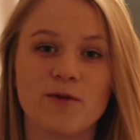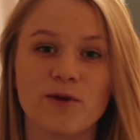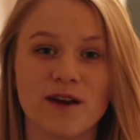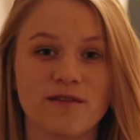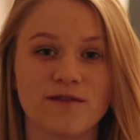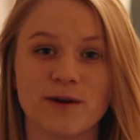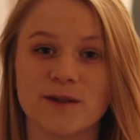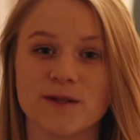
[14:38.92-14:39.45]
we
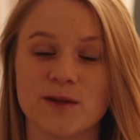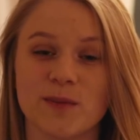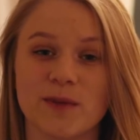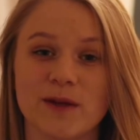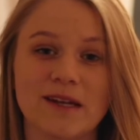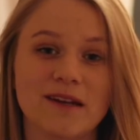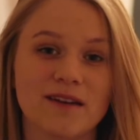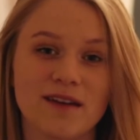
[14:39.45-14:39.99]
have also
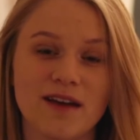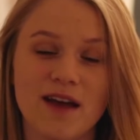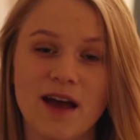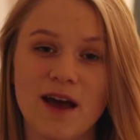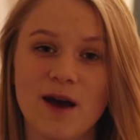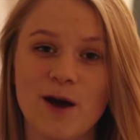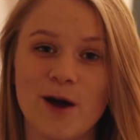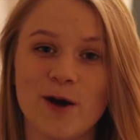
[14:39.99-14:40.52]
been
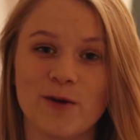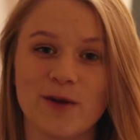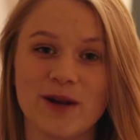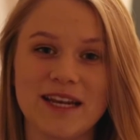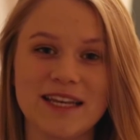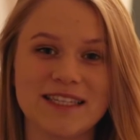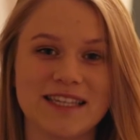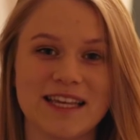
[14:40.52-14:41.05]

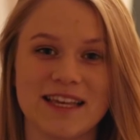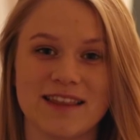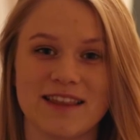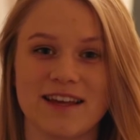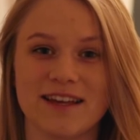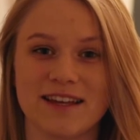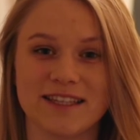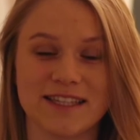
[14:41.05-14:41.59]
releasing
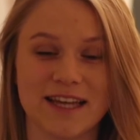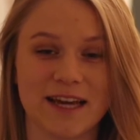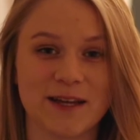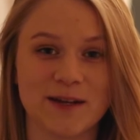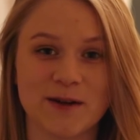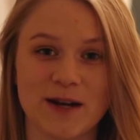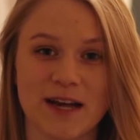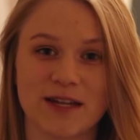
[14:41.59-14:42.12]
the
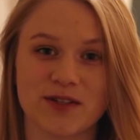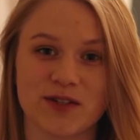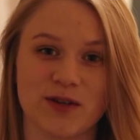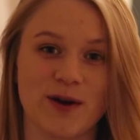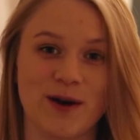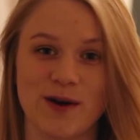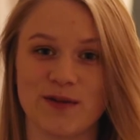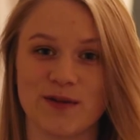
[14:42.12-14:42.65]
second
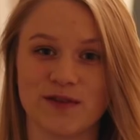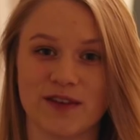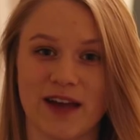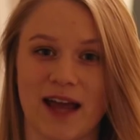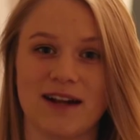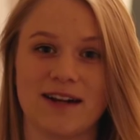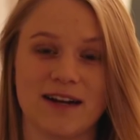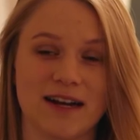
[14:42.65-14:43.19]
collection of
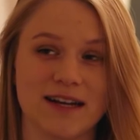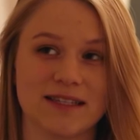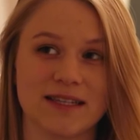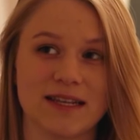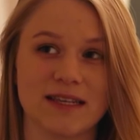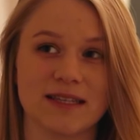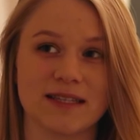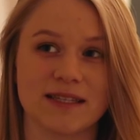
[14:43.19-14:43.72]
candle
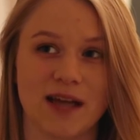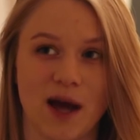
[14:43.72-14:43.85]
glasses,